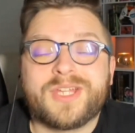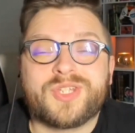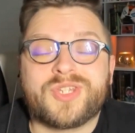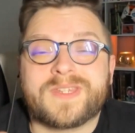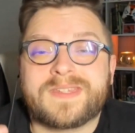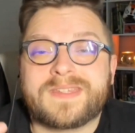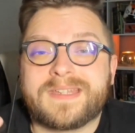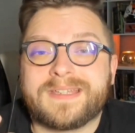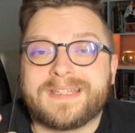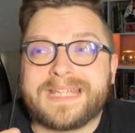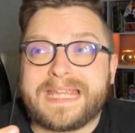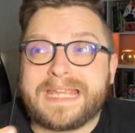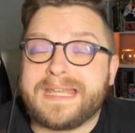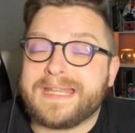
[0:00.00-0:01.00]
just
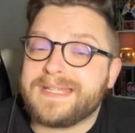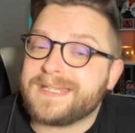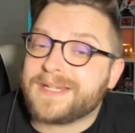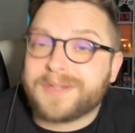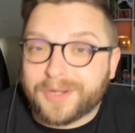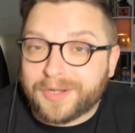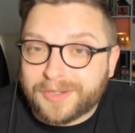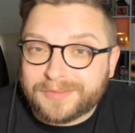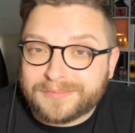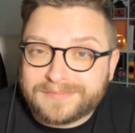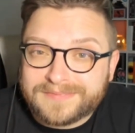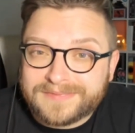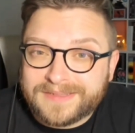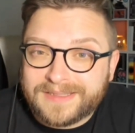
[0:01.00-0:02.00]
eating dinner
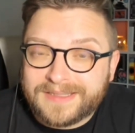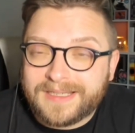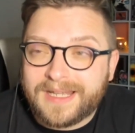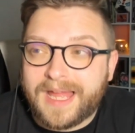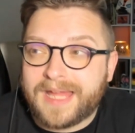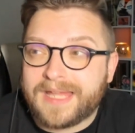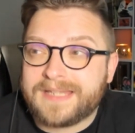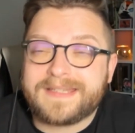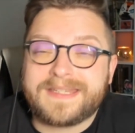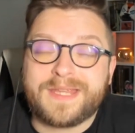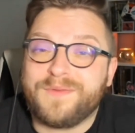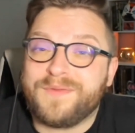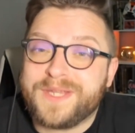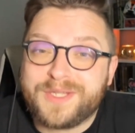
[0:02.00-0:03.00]
on
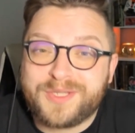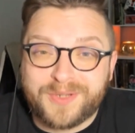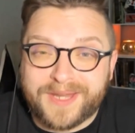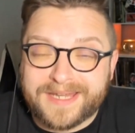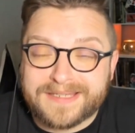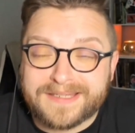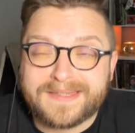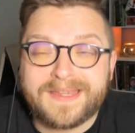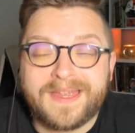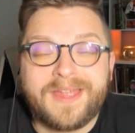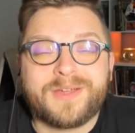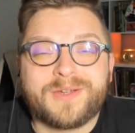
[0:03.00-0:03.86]
TV trays,